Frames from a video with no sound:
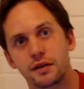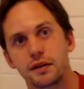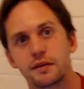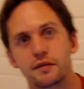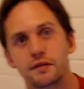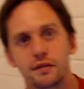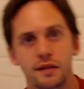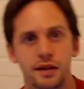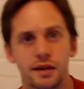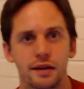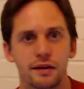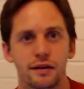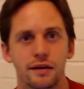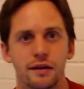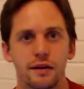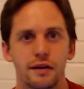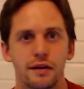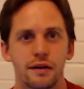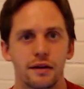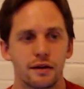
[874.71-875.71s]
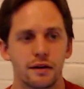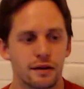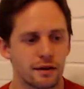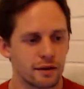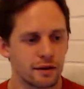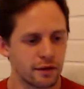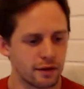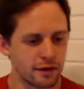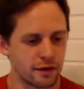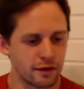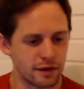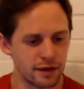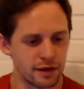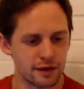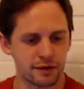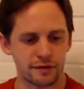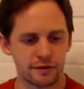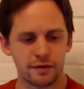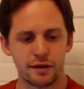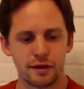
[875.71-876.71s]
It's that the
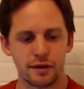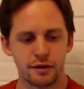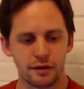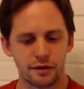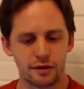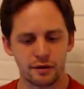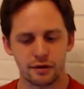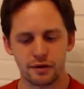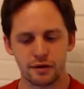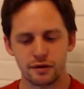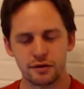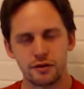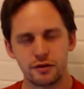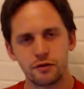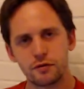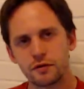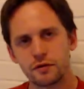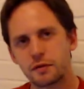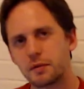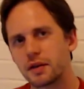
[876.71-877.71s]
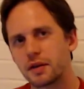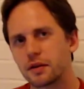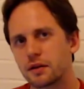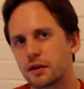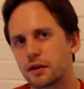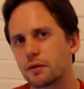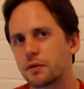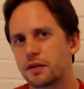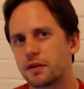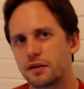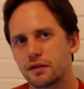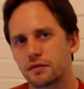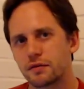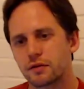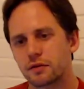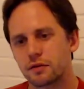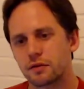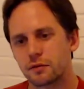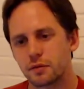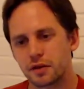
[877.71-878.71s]
things that used to be a little bit
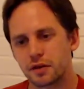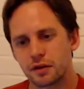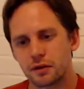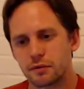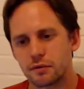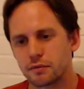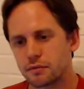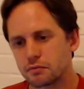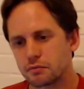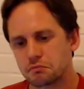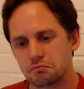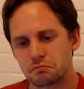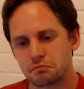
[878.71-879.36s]
difficult become